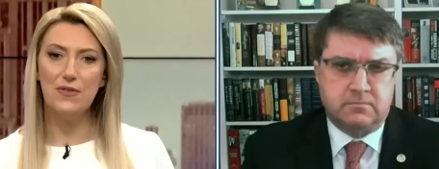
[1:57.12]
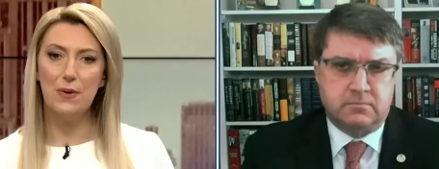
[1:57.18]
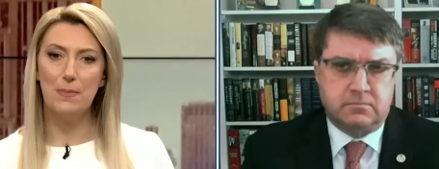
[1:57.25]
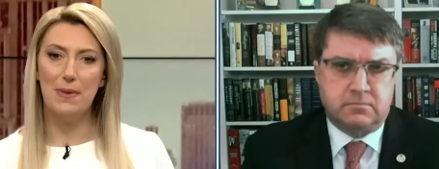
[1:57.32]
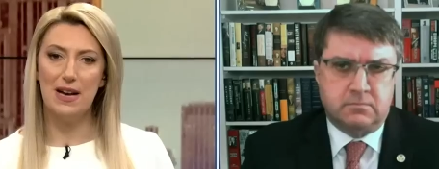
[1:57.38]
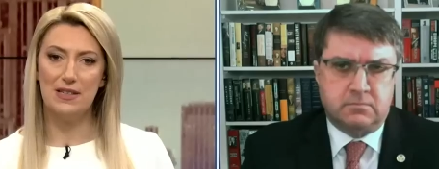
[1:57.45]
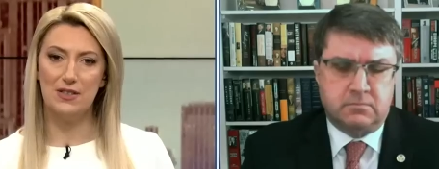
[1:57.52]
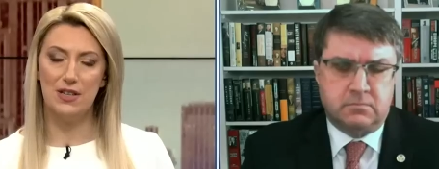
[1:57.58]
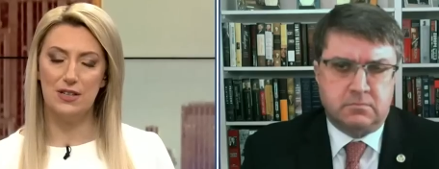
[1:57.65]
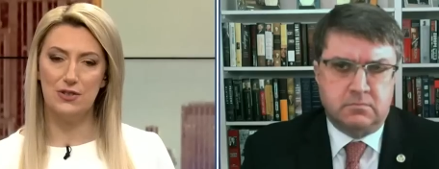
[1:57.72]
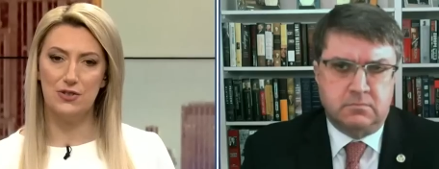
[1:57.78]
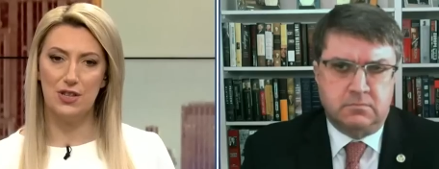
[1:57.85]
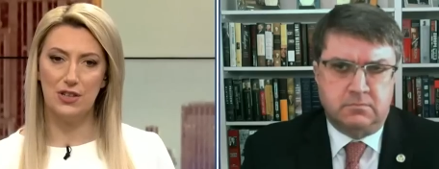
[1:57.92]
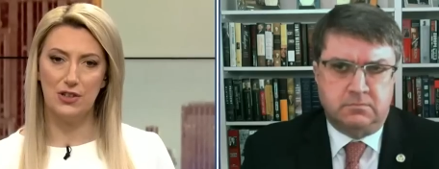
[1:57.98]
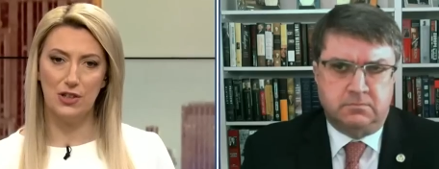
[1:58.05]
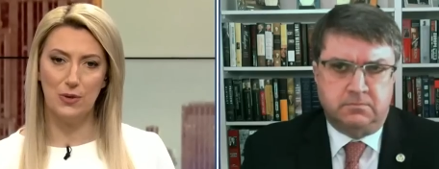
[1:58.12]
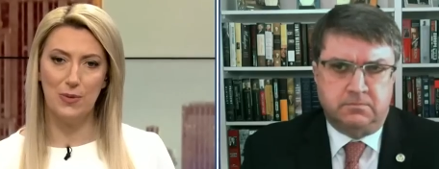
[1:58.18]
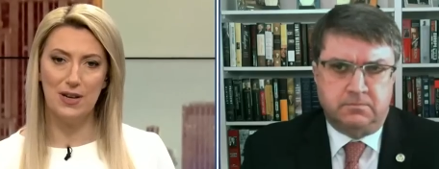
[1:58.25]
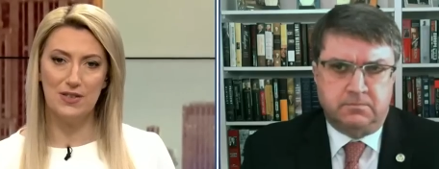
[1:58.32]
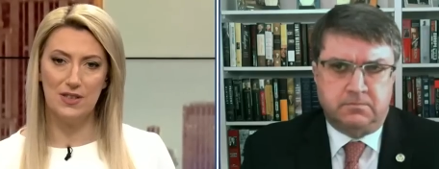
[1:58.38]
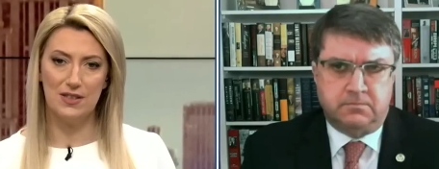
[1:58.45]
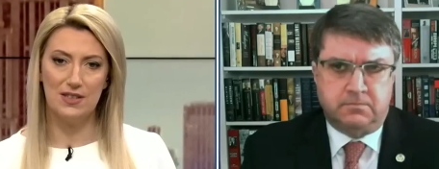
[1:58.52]
Speaker 1: the message that the
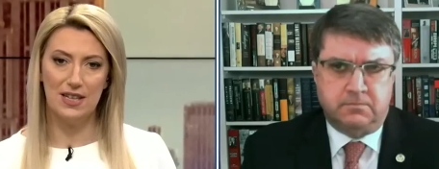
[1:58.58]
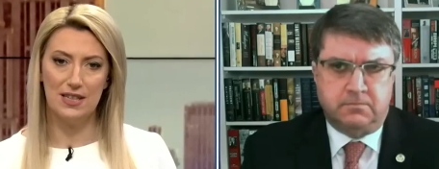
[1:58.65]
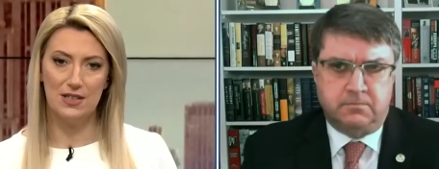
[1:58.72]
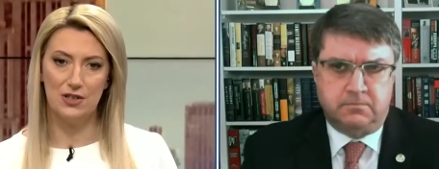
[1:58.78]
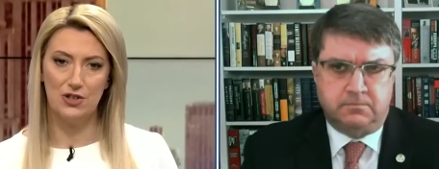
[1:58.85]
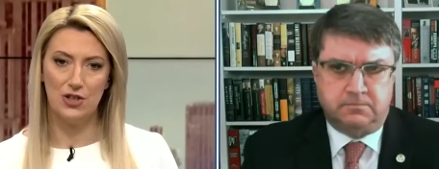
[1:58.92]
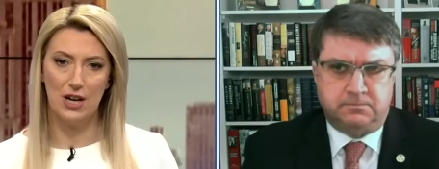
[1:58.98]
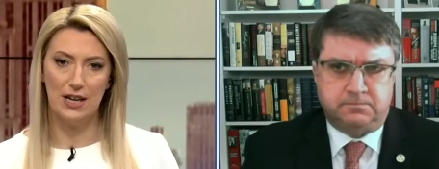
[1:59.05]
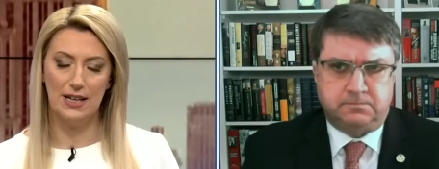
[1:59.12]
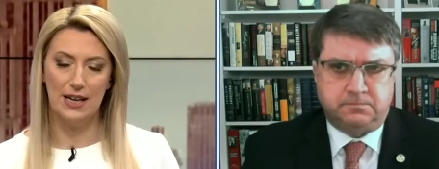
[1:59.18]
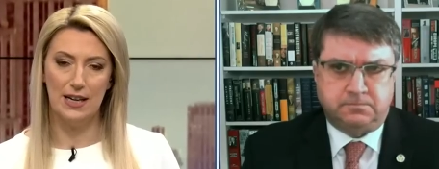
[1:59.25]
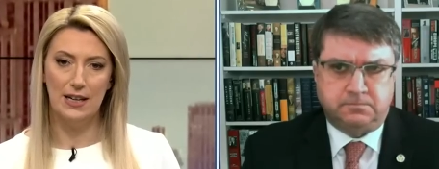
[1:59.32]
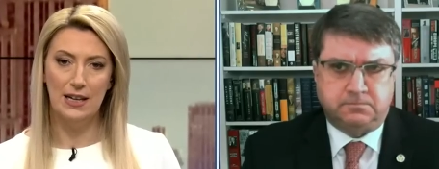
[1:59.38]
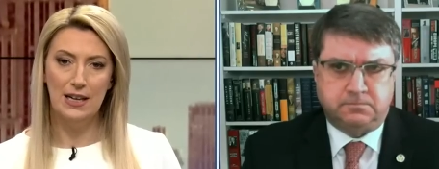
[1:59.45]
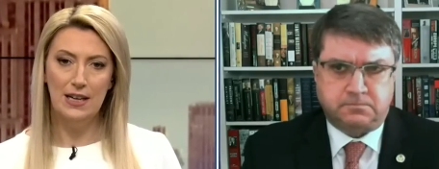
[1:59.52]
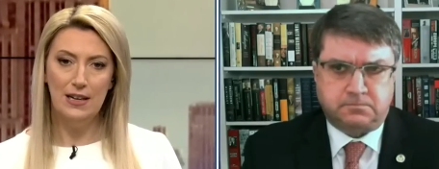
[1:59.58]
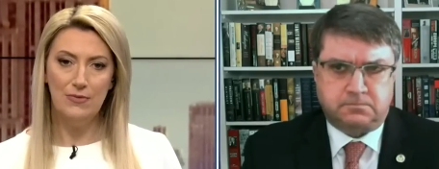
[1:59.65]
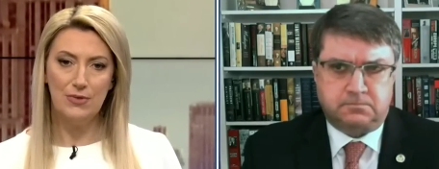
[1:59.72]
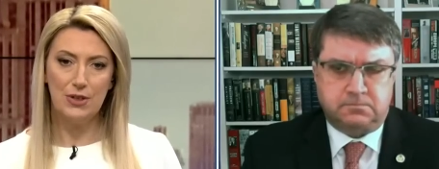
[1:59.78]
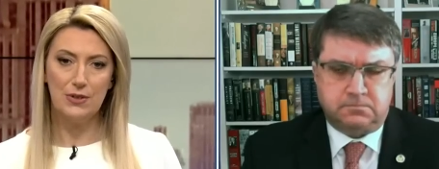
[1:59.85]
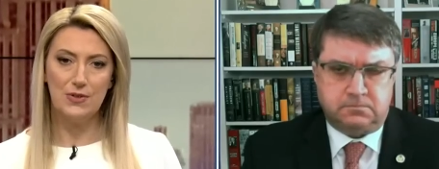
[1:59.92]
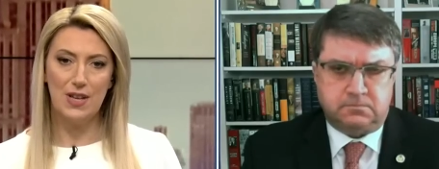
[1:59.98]
U.S. has sent to China,
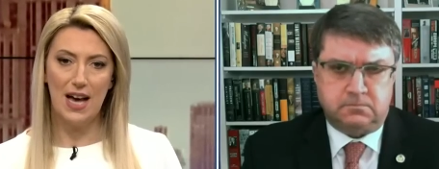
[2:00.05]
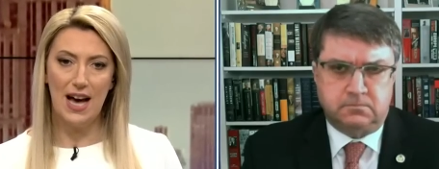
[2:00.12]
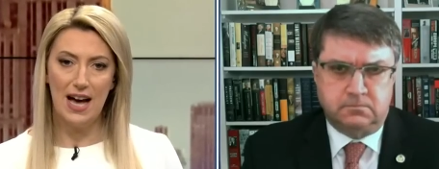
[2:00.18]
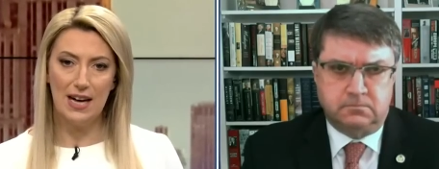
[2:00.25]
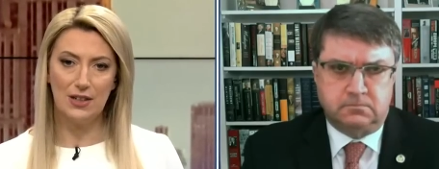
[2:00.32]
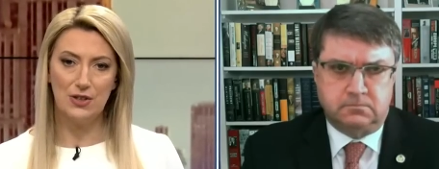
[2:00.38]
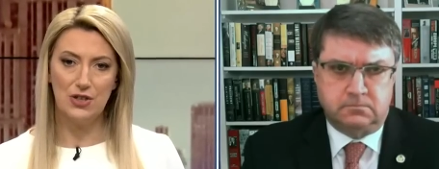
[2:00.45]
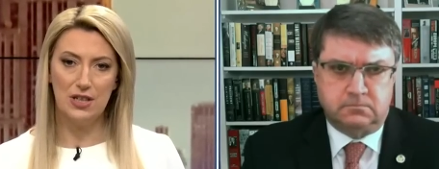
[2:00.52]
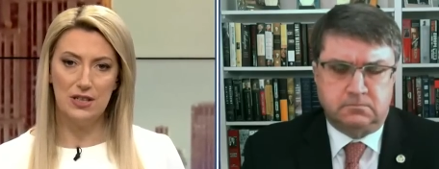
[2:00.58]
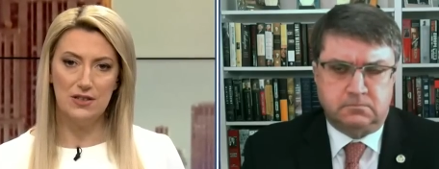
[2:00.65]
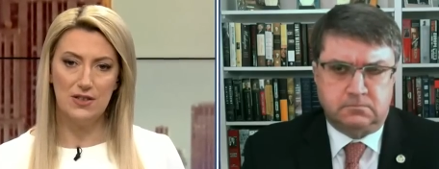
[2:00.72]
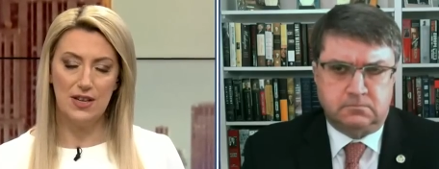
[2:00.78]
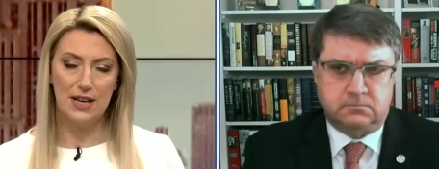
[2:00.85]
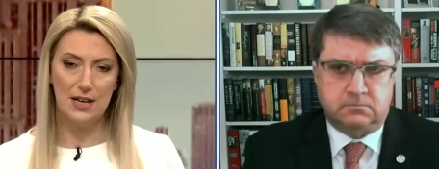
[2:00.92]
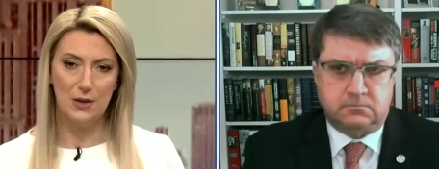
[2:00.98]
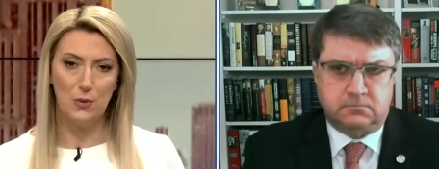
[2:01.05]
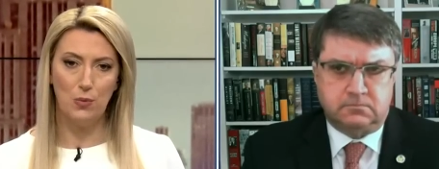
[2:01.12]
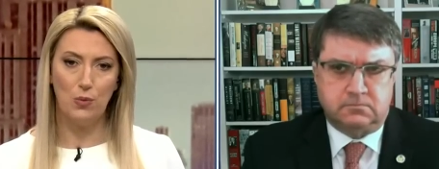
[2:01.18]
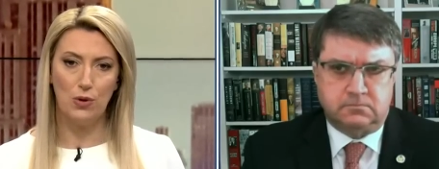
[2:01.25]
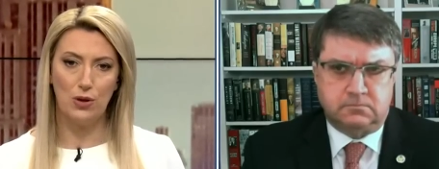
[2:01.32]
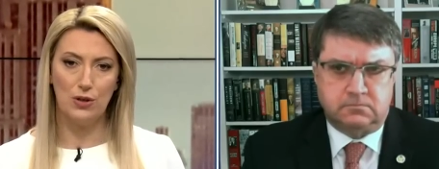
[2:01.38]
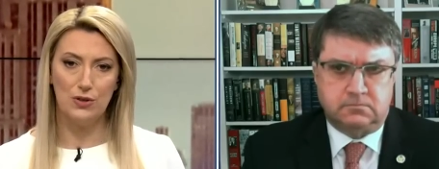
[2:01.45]
there's actions and
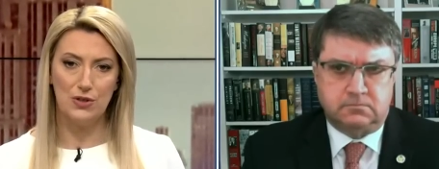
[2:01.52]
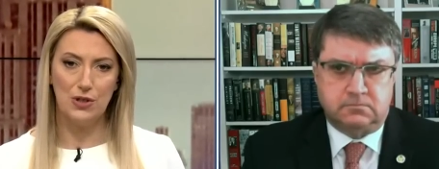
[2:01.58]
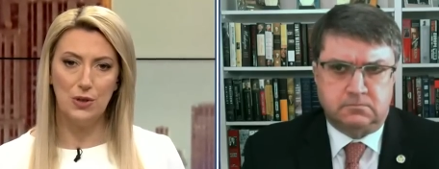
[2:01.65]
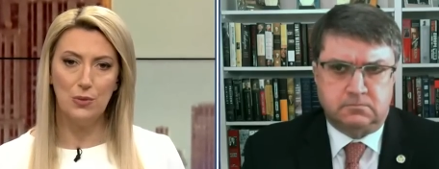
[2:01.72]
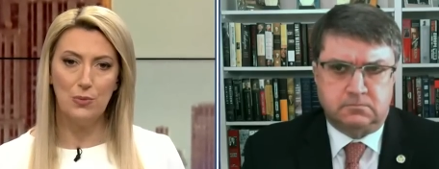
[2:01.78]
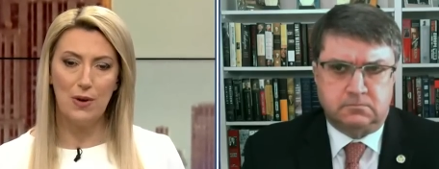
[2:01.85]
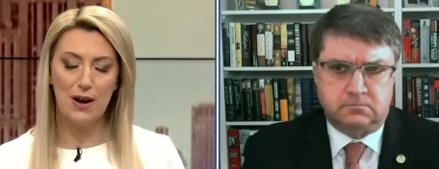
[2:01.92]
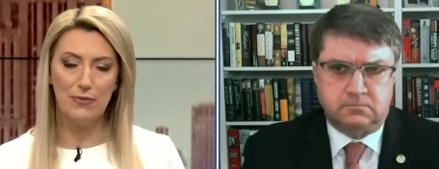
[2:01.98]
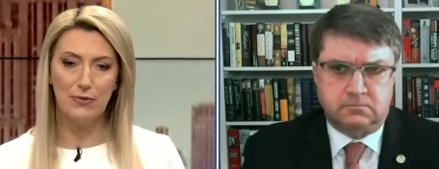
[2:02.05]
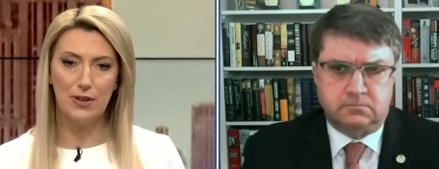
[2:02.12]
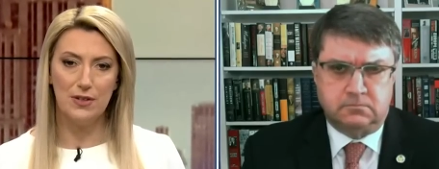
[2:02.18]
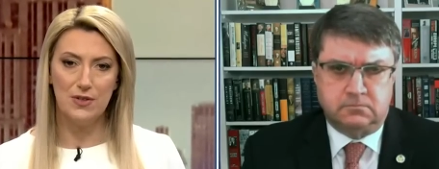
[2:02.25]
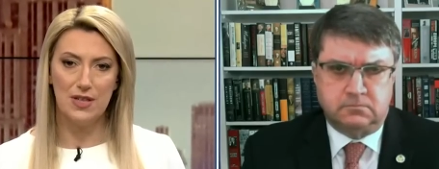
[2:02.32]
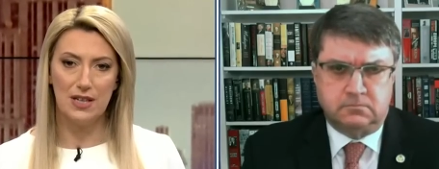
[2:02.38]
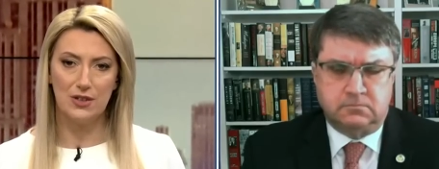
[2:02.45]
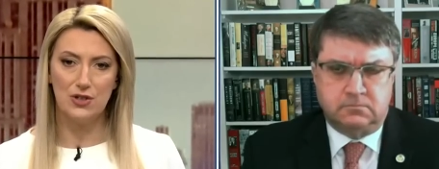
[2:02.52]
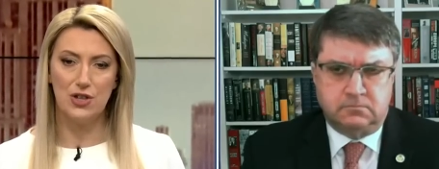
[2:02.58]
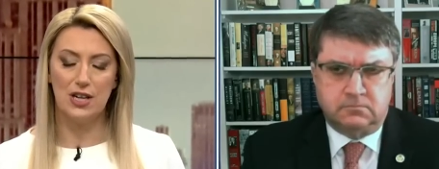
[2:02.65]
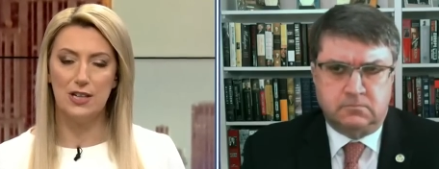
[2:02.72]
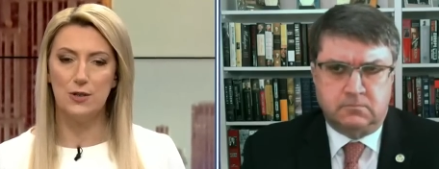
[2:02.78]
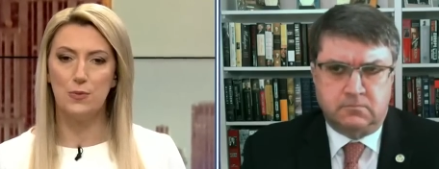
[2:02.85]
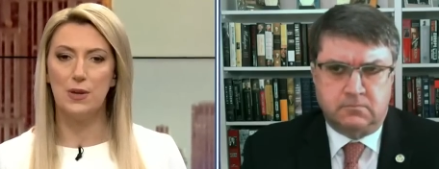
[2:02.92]
words. You reference an
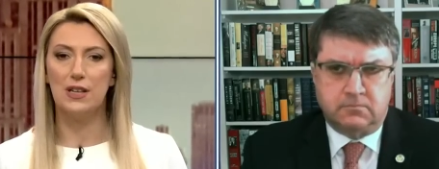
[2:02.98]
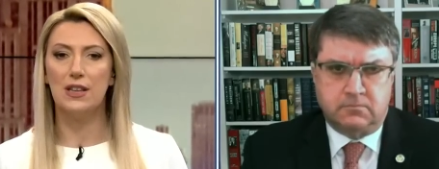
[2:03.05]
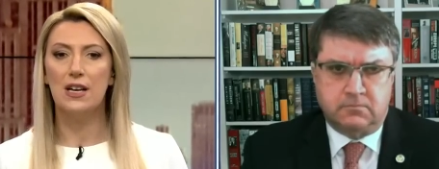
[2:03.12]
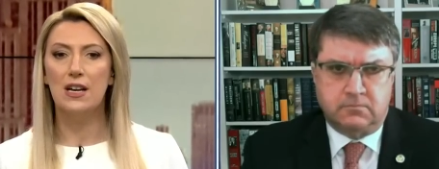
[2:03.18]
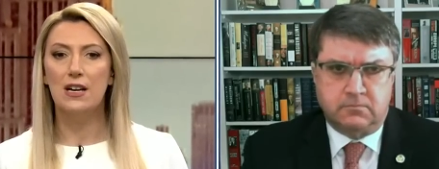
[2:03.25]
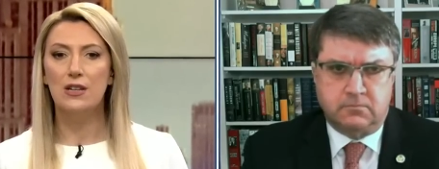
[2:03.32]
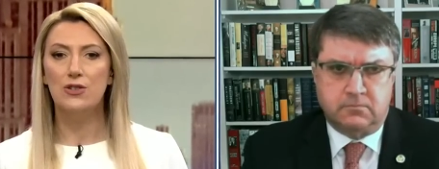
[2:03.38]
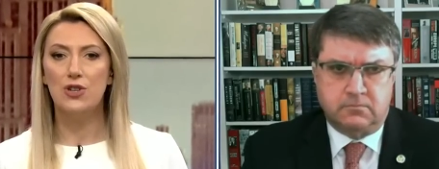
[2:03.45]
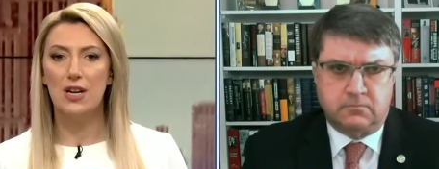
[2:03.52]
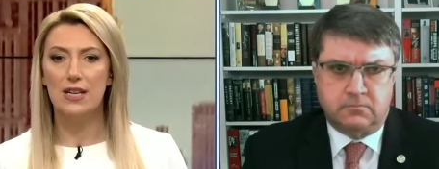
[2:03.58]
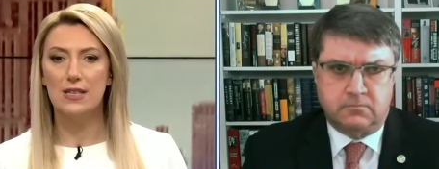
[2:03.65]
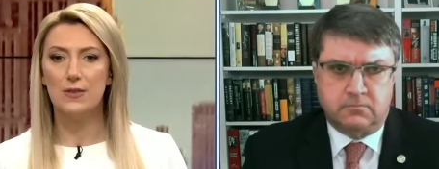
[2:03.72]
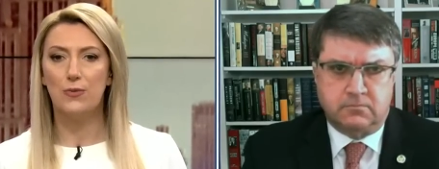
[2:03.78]
exchange with China's